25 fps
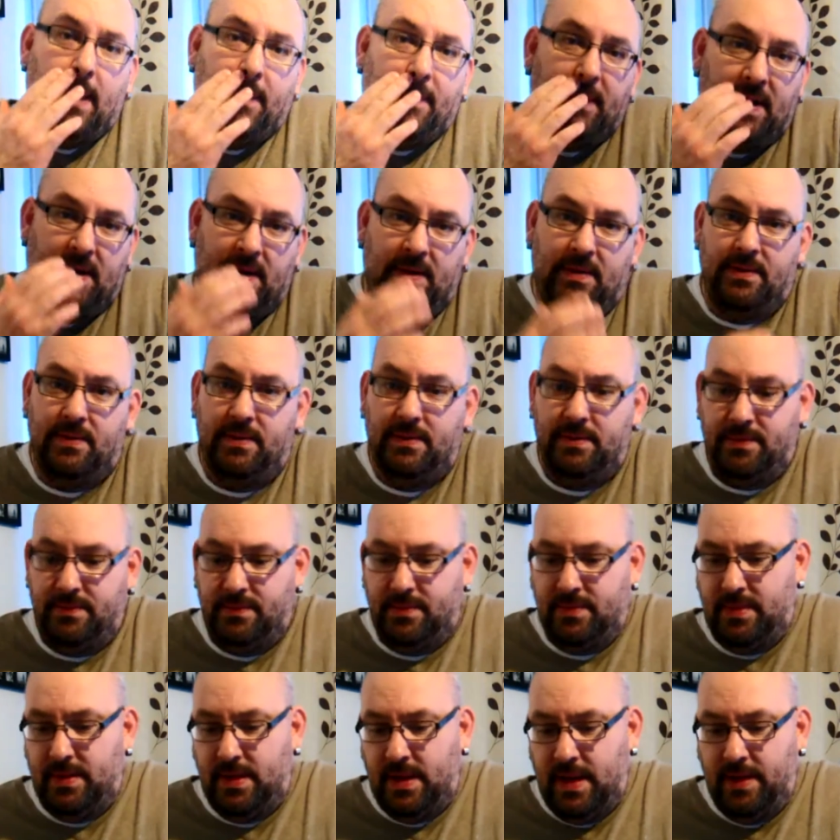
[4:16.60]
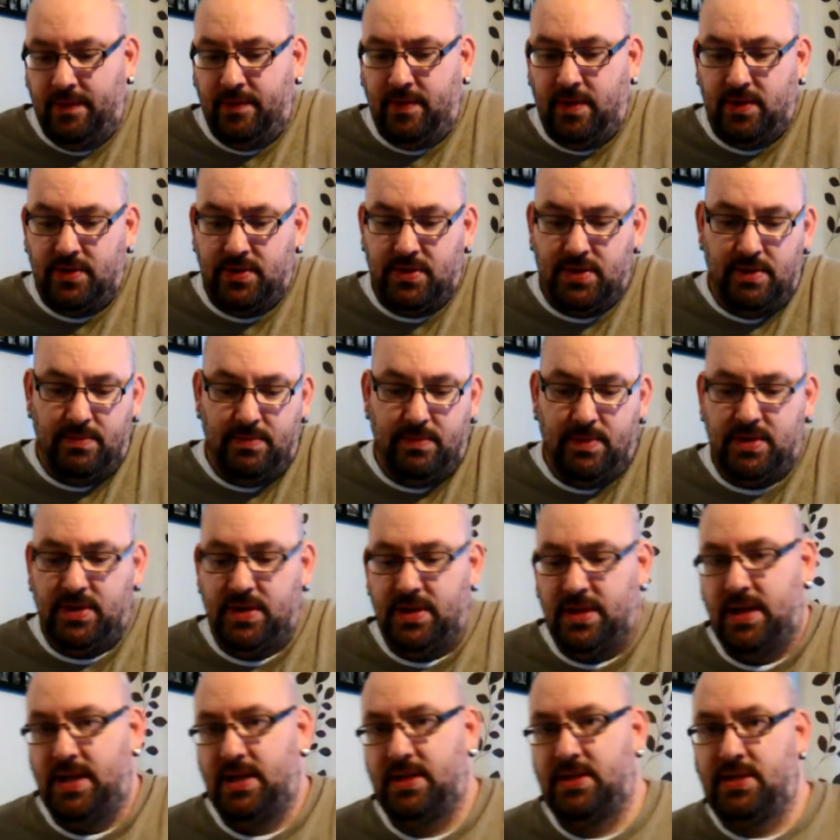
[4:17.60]
You know, I've got so much of
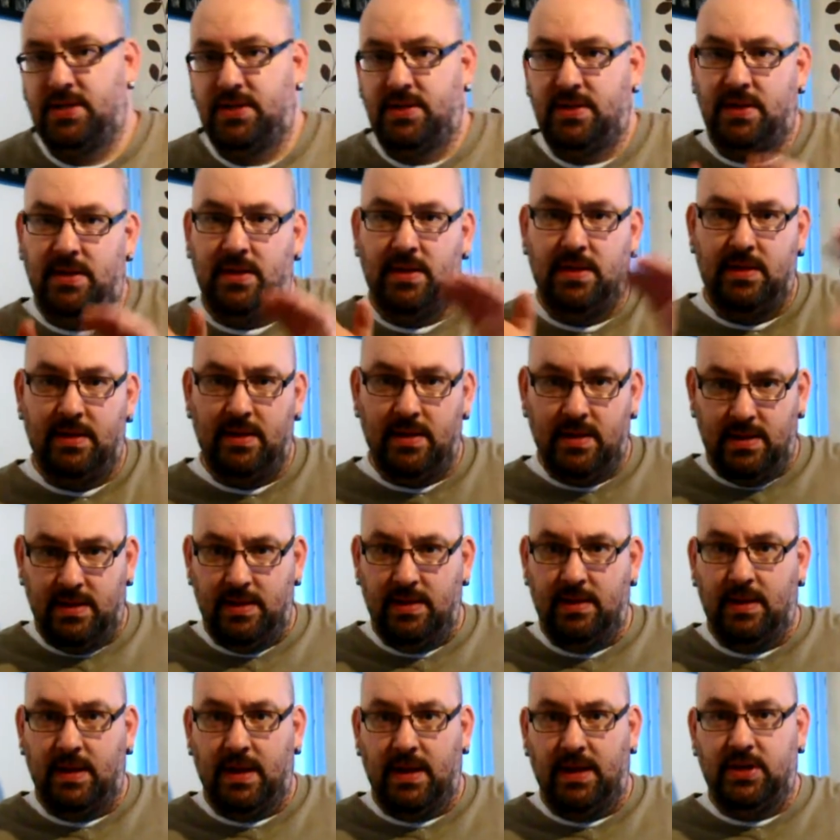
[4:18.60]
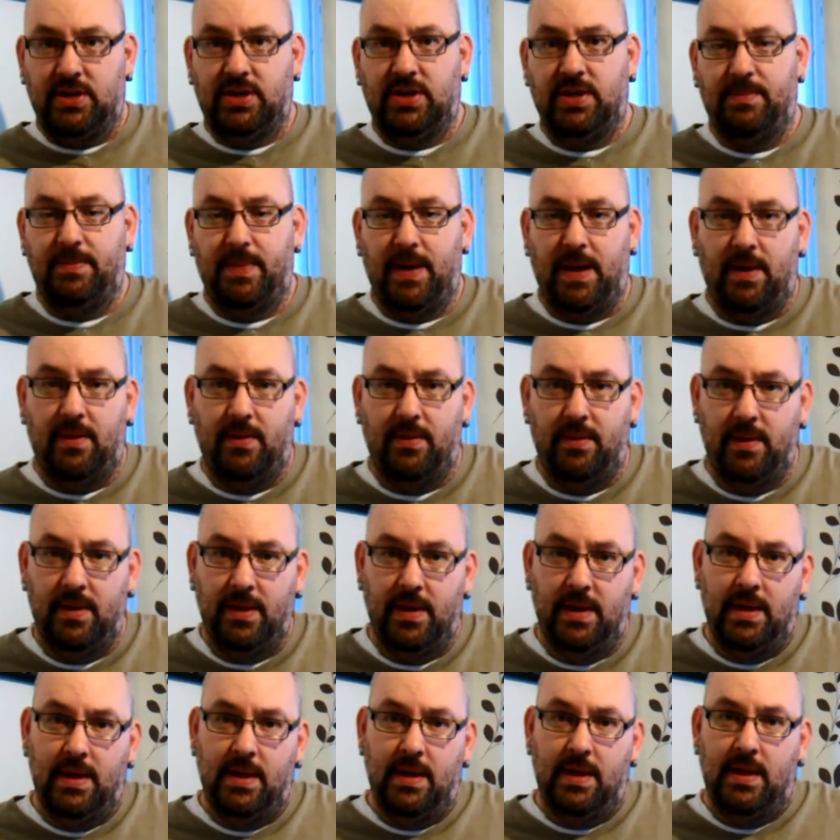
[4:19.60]
this, I ship out,
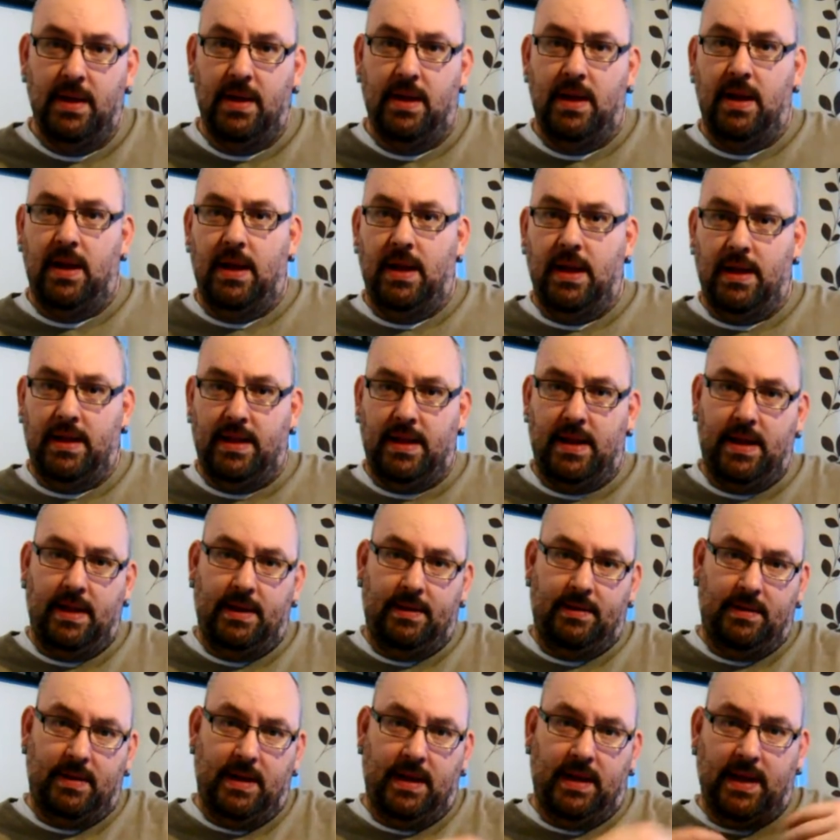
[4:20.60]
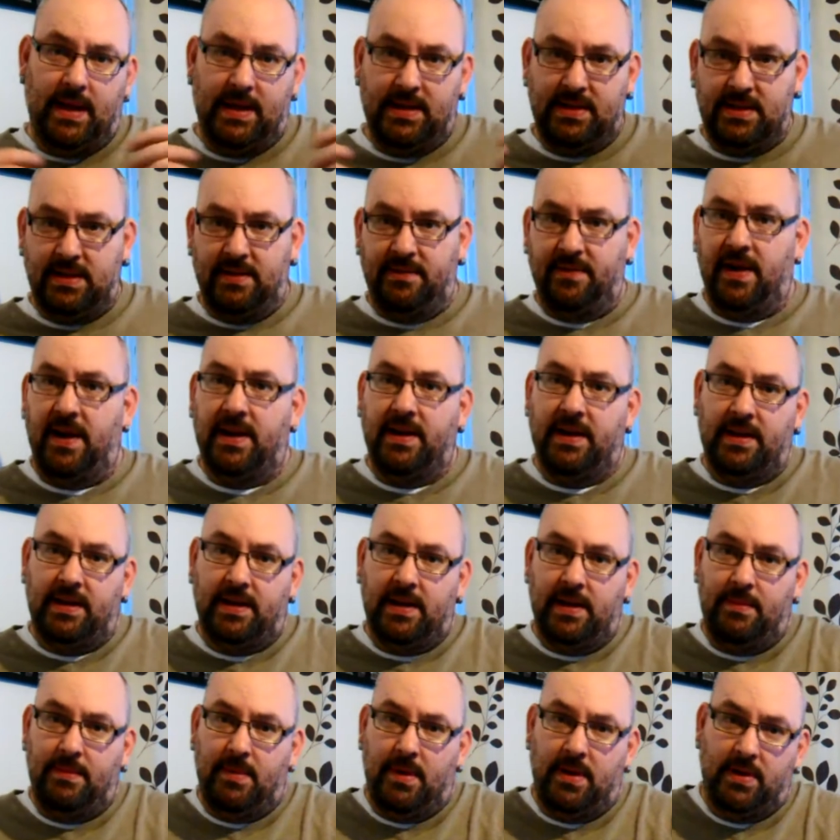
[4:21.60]
and then it gets divided
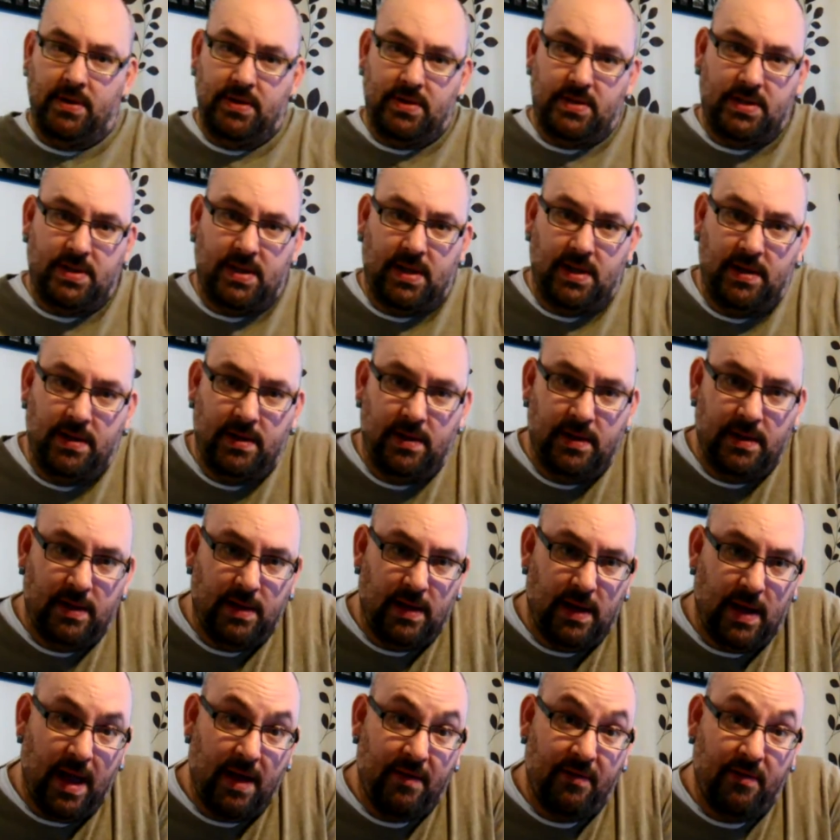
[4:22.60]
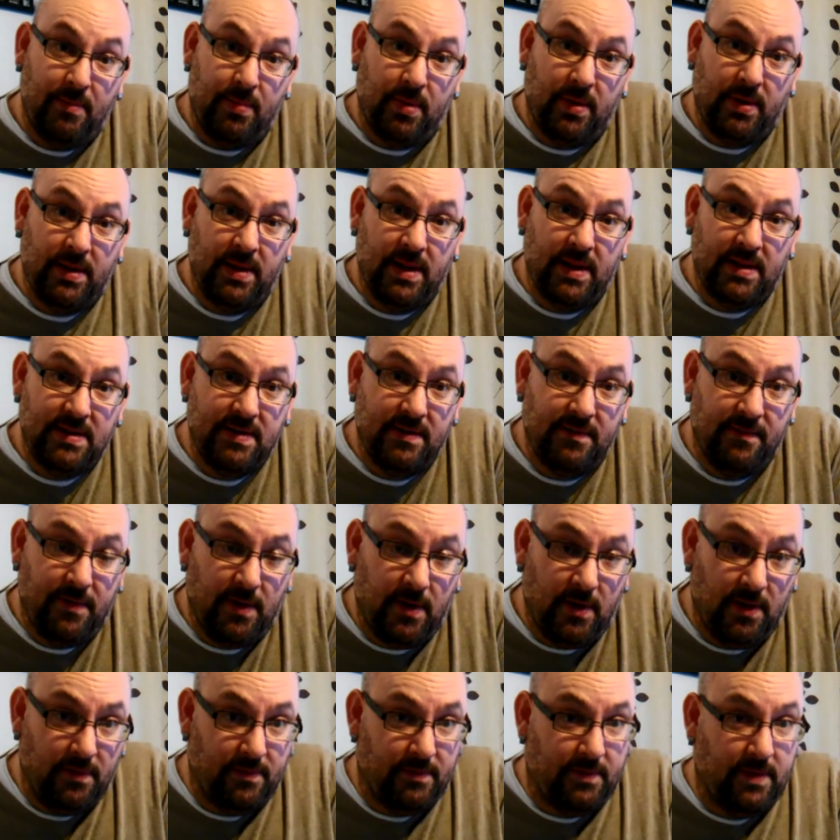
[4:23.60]
amongst everybody that's
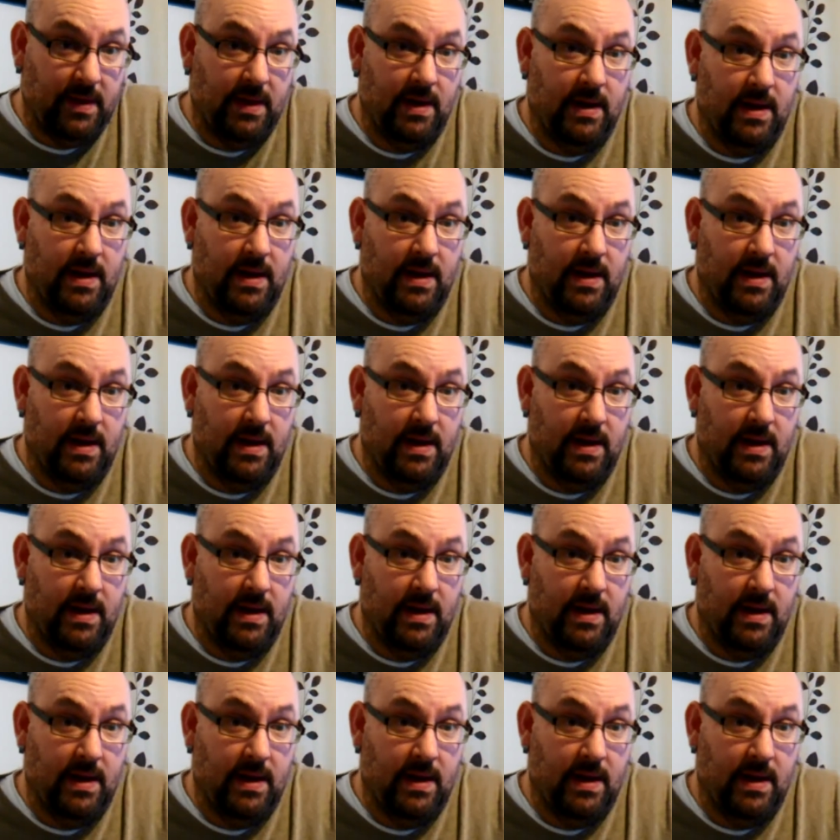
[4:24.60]
involved.